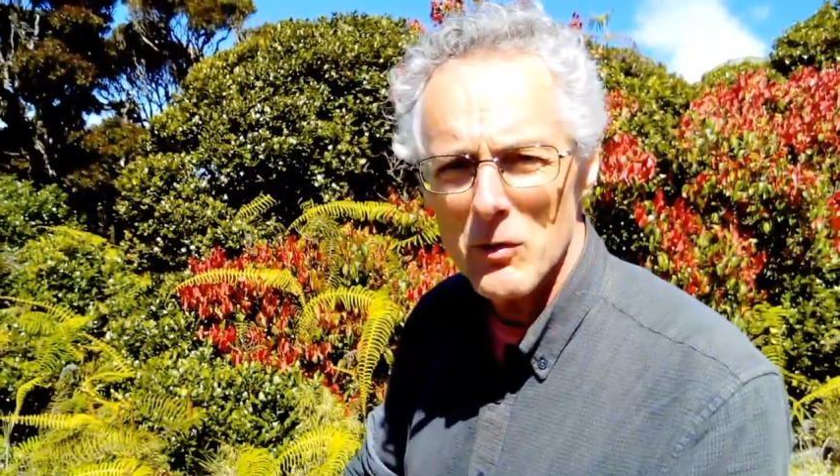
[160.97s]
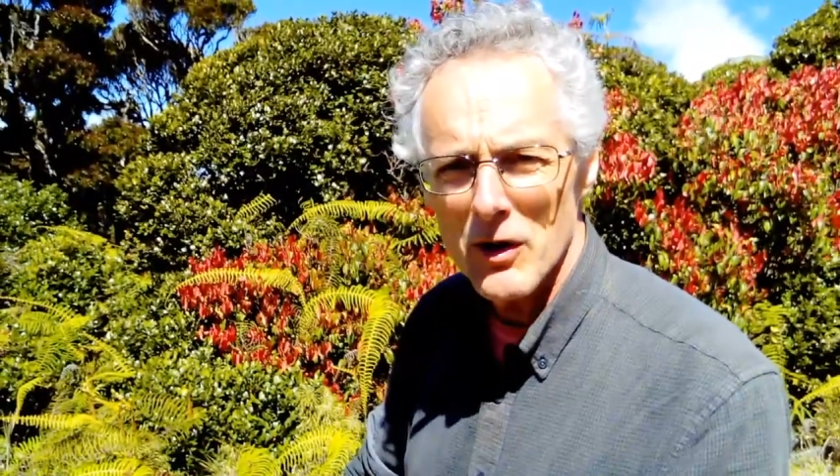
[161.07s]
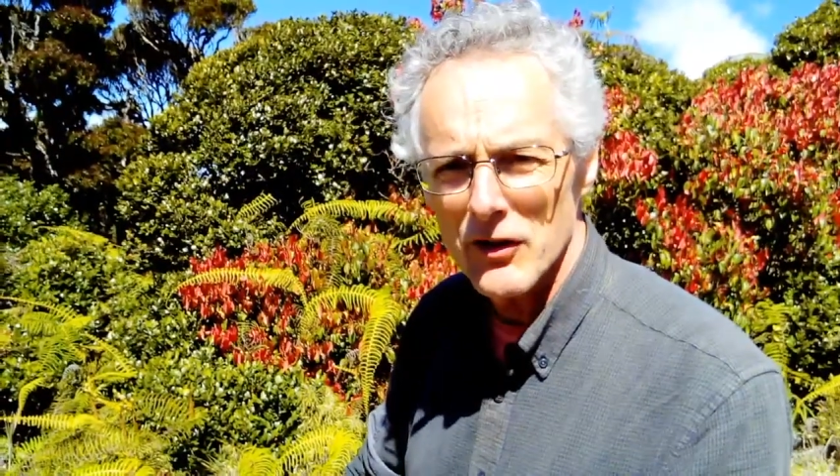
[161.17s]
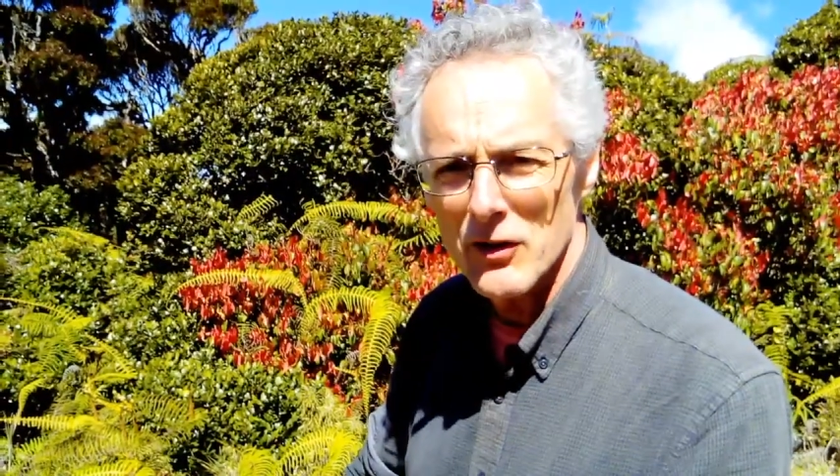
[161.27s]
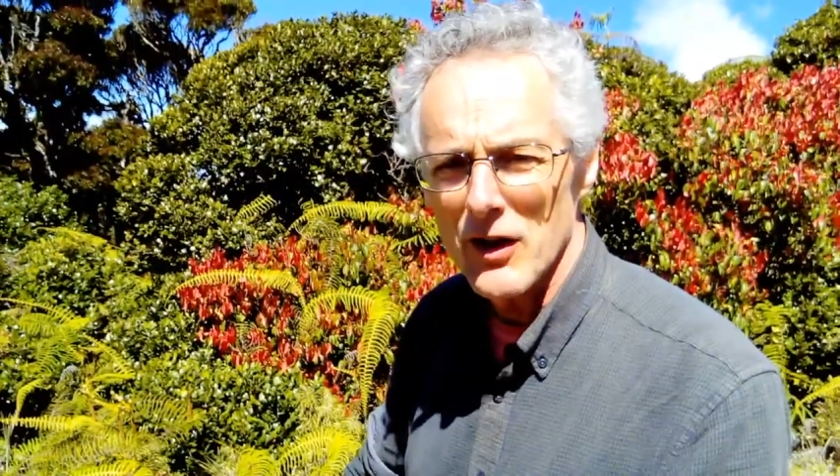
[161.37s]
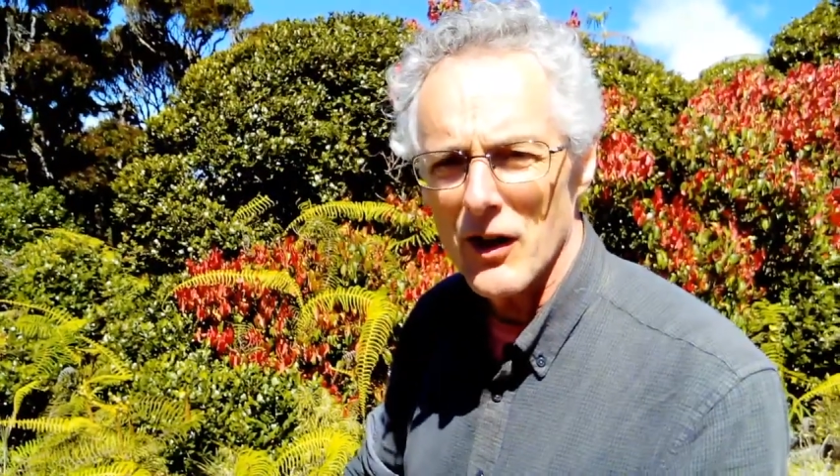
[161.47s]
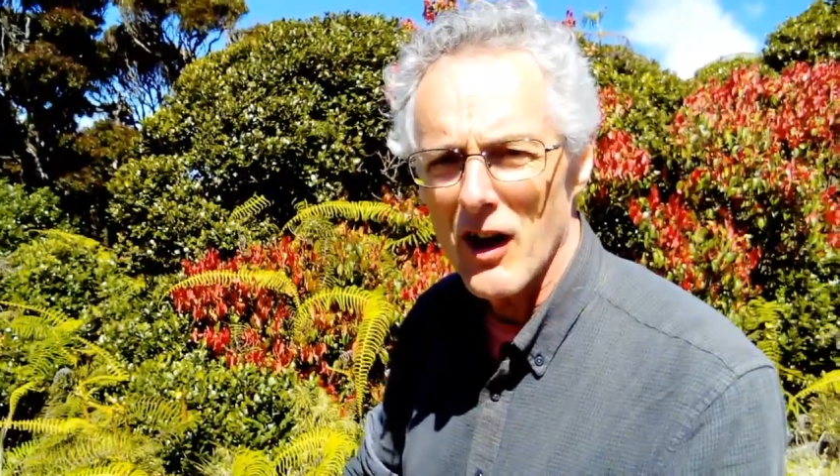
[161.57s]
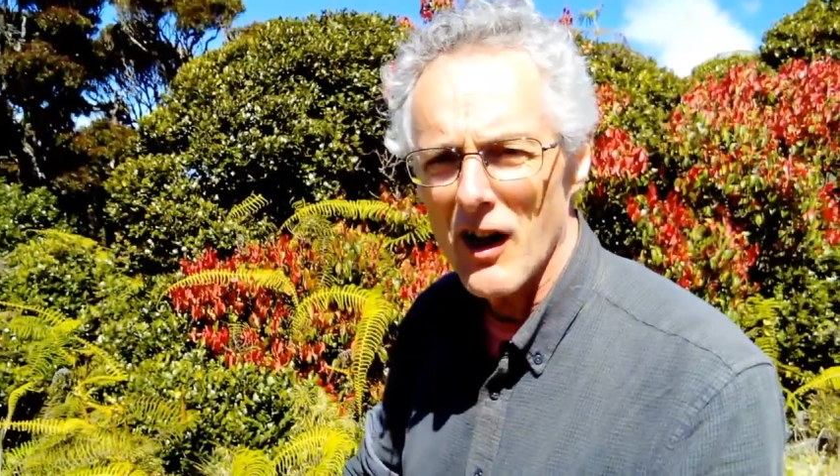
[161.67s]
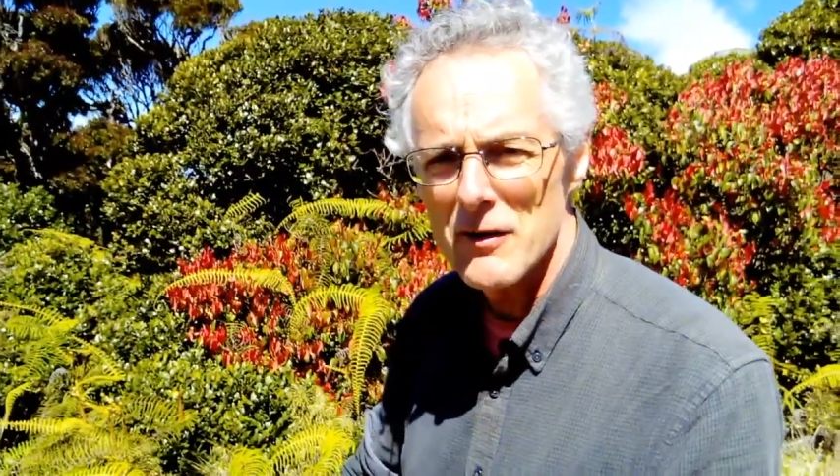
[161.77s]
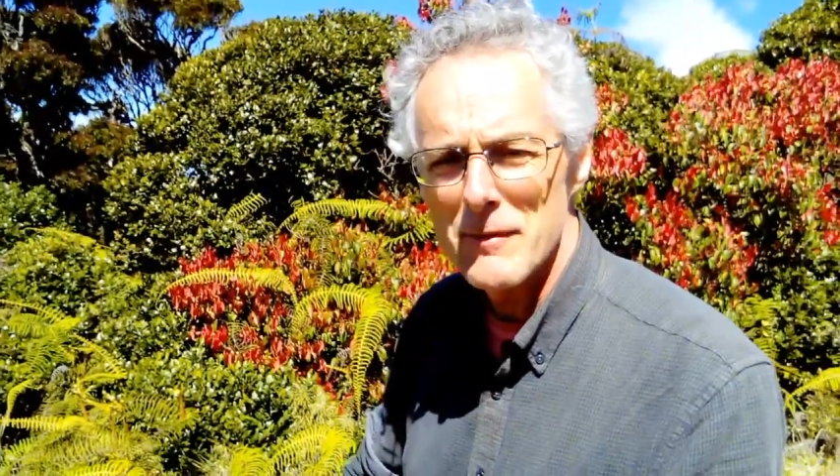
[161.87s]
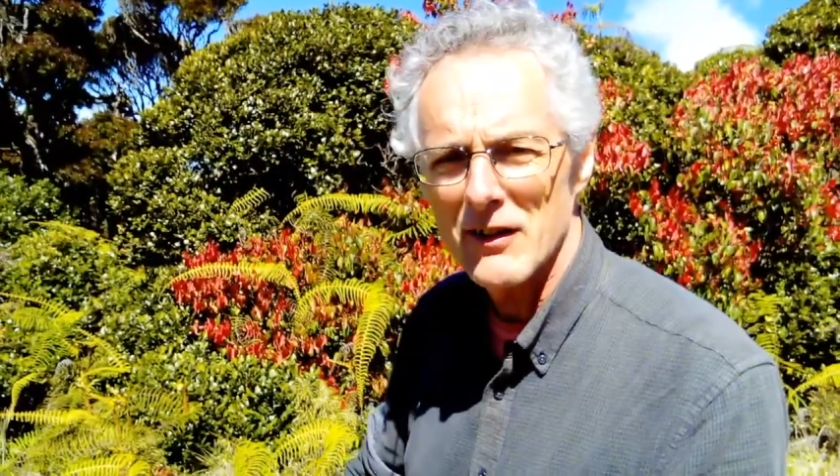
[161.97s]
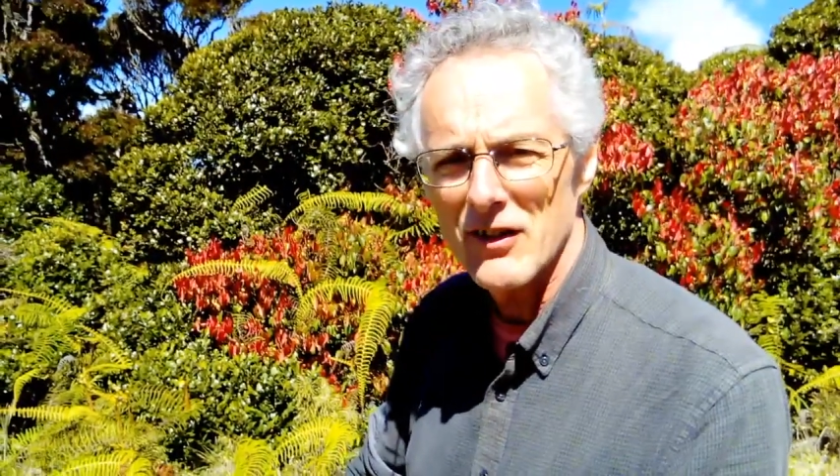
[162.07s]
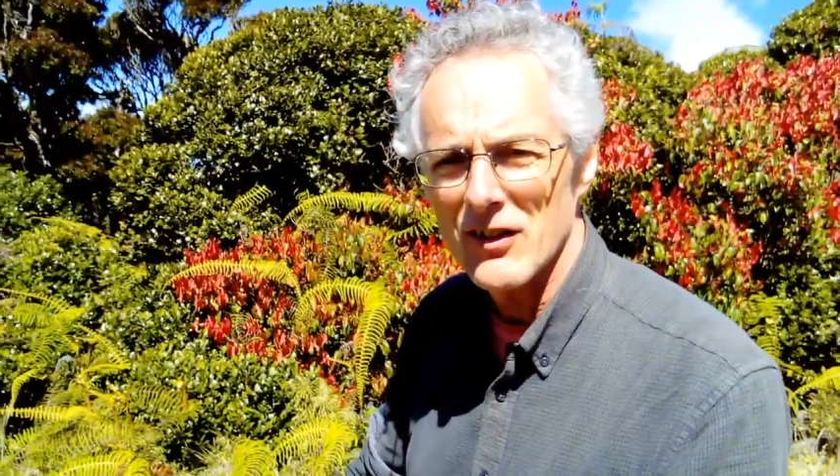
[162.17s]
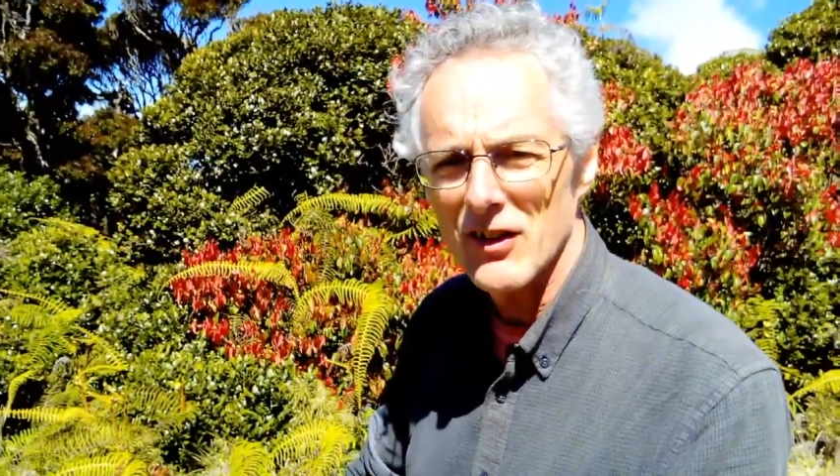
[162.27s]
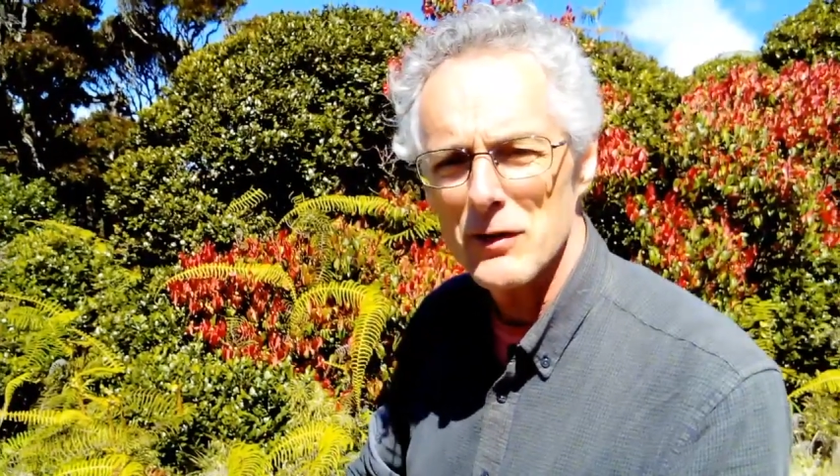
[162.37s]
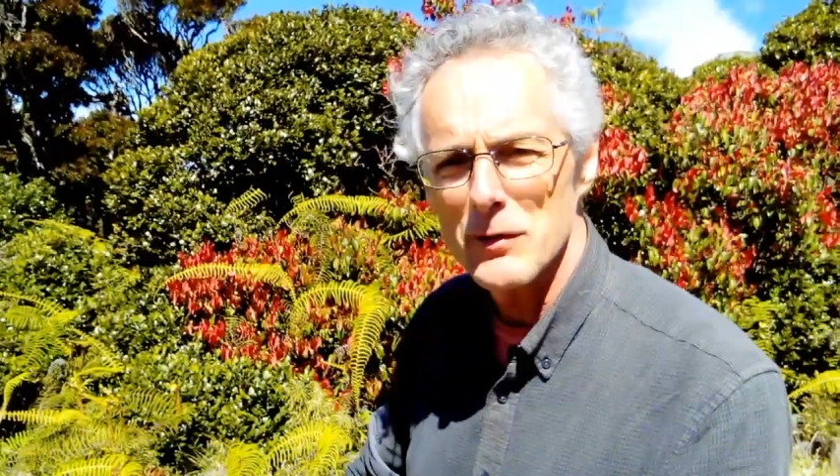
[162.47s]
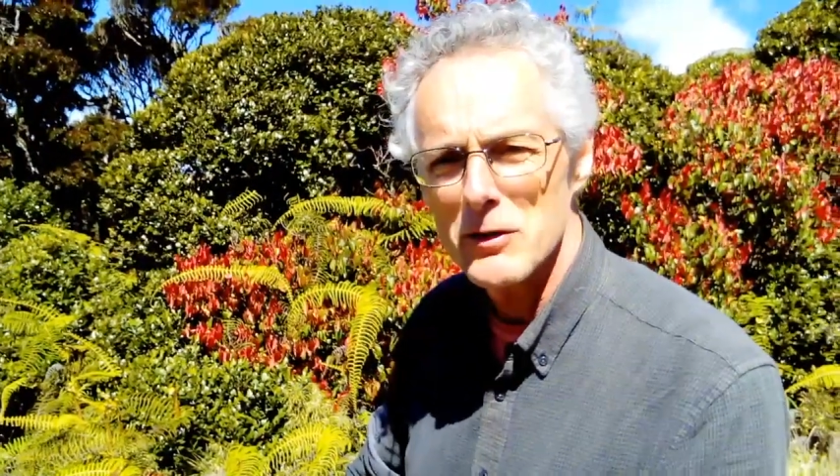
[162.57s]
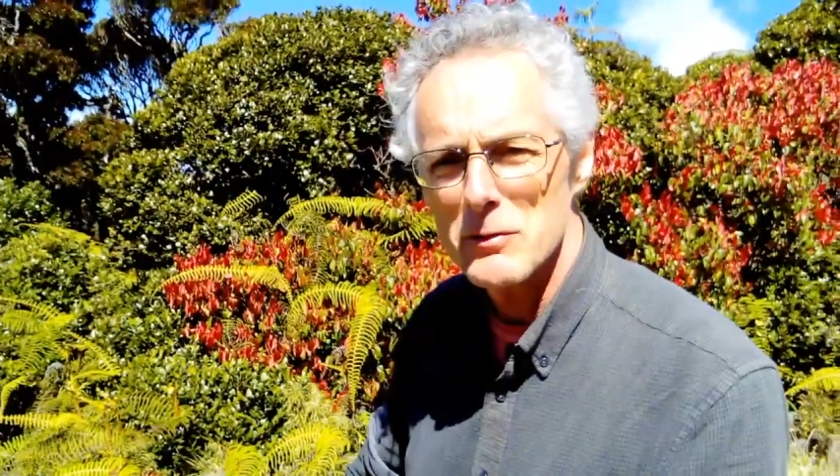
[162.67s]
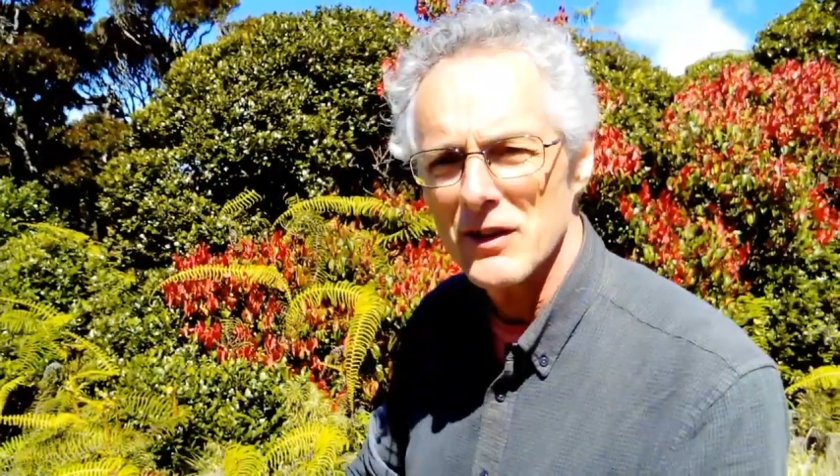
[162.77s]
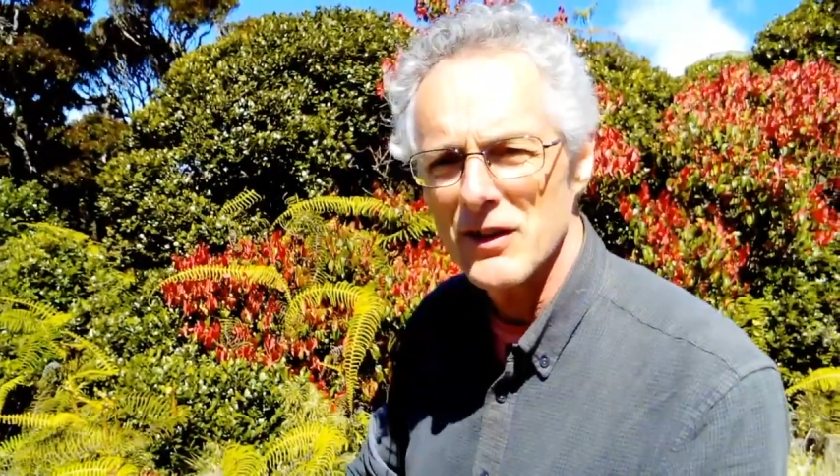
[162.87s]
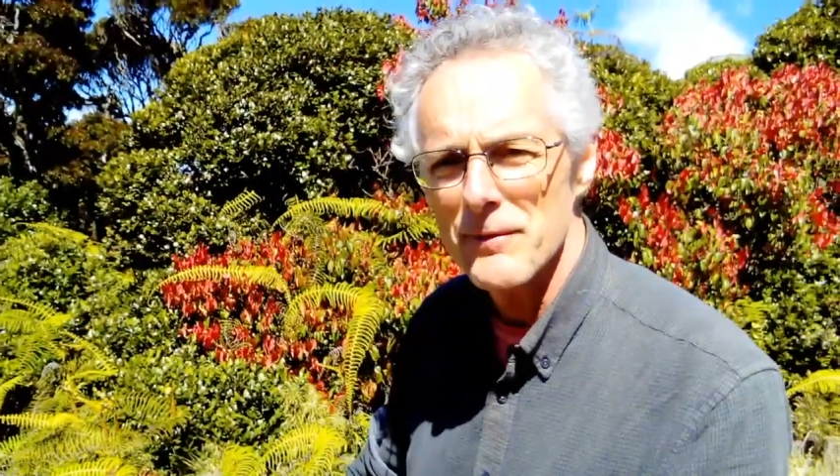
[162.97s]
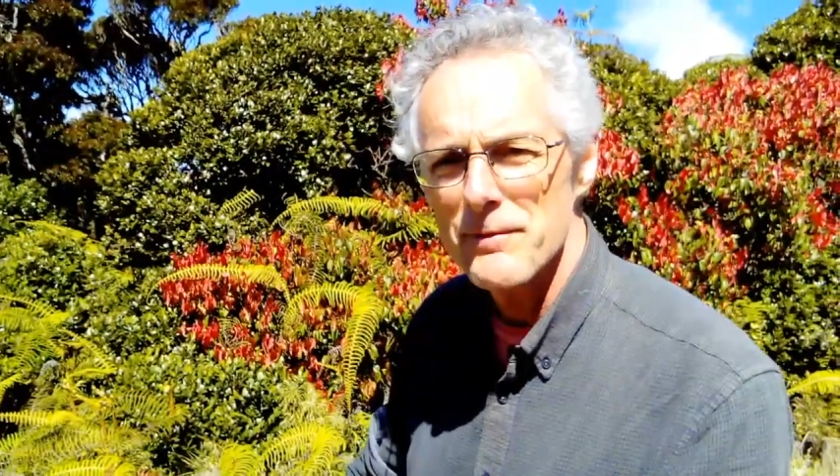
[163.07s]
one or two of the other higher mountains in the Philippines.